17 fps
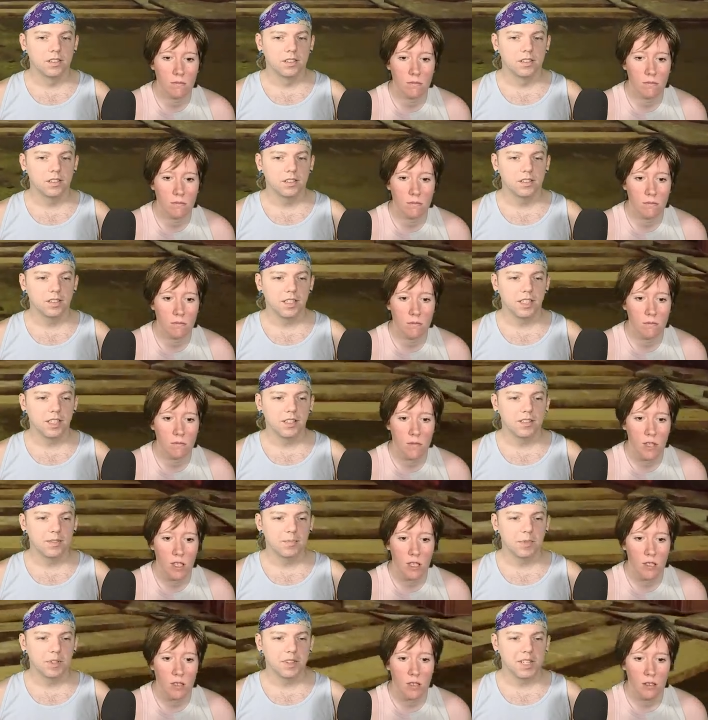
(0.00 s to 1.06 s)
Speaker 1: All right, let's
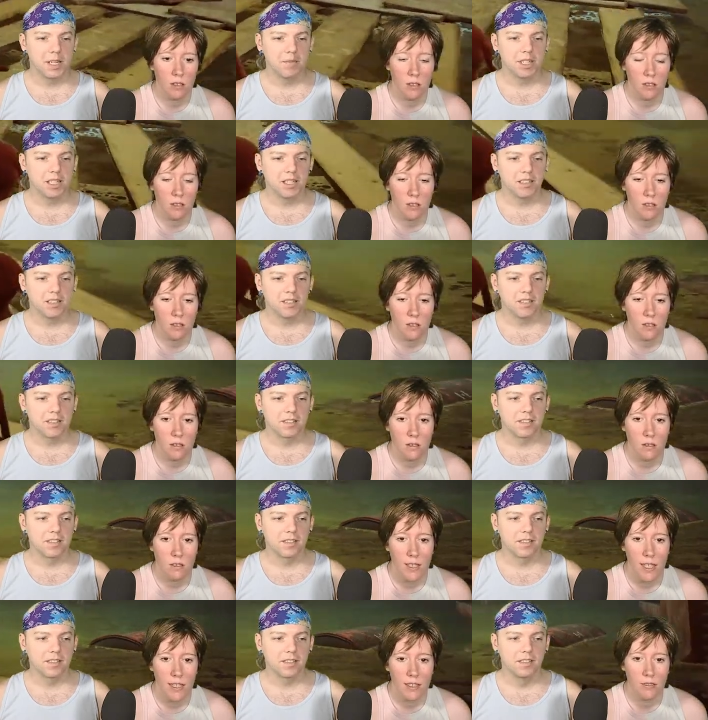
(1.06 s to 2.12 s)
put that behind us.
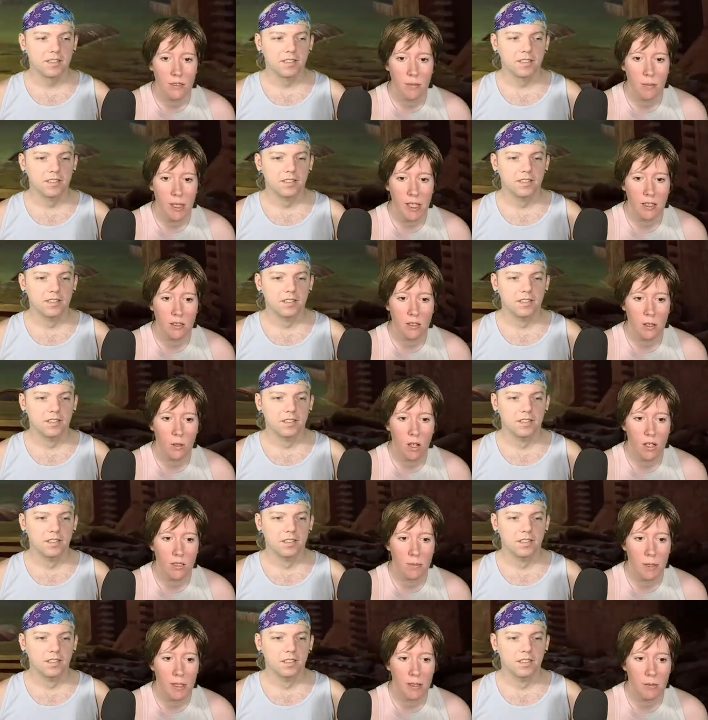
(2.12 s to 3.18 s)
Speaker 2: Thanks for being so
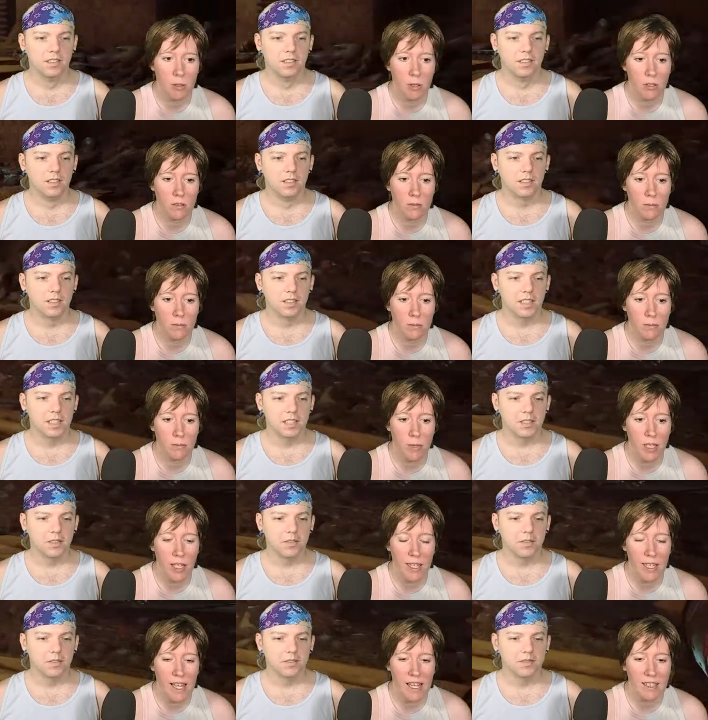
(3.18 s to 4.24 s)
hospitable. Thank but you. I
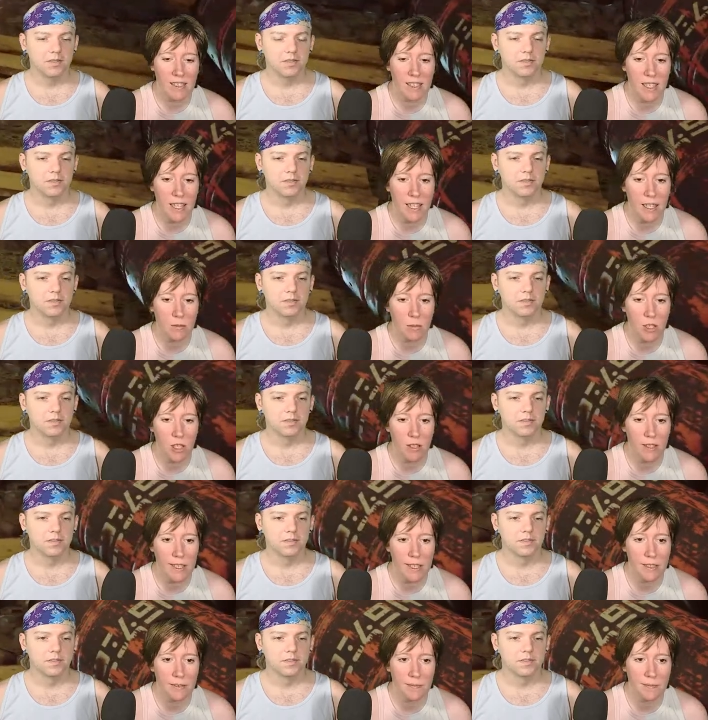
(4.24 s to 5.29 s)
can't stay. I'm sorry.
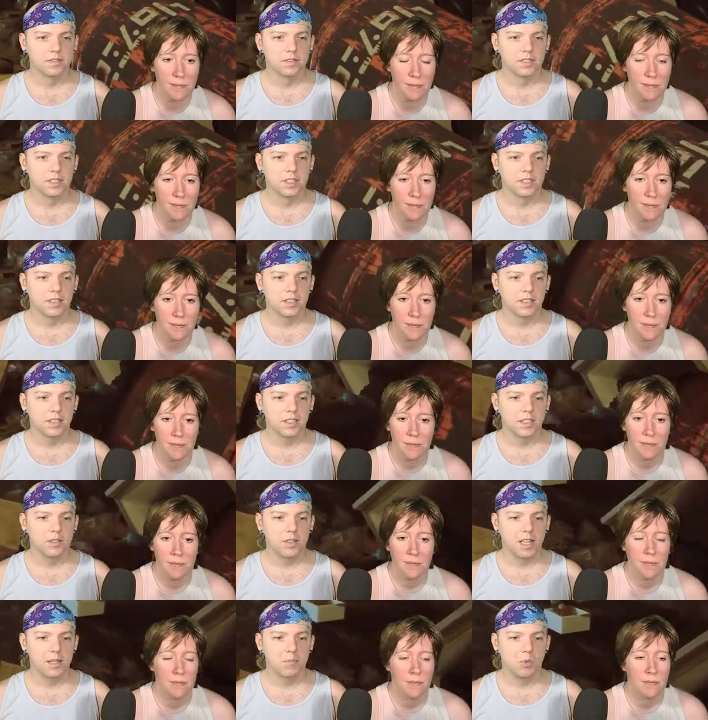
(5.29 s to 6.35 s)
Speaker 1: Thank
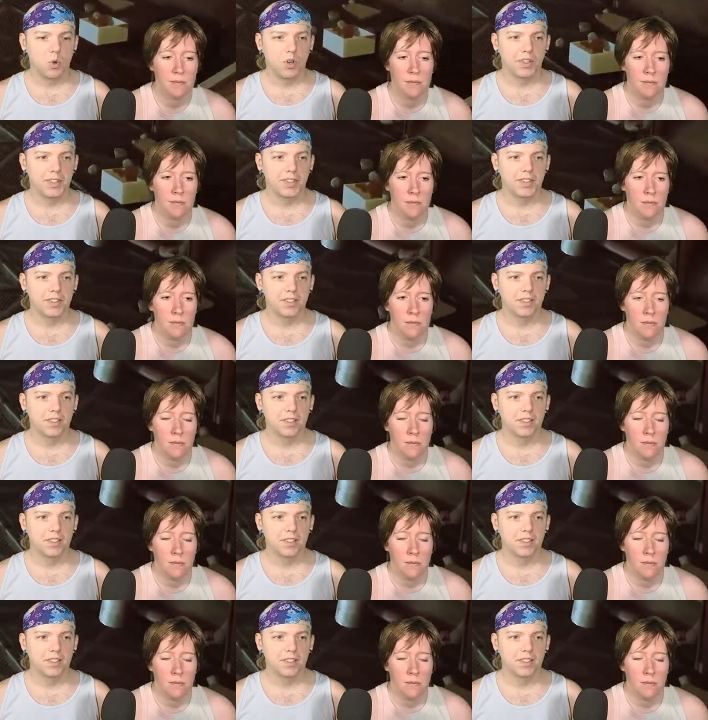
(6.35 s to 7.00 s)
you, eyeballs.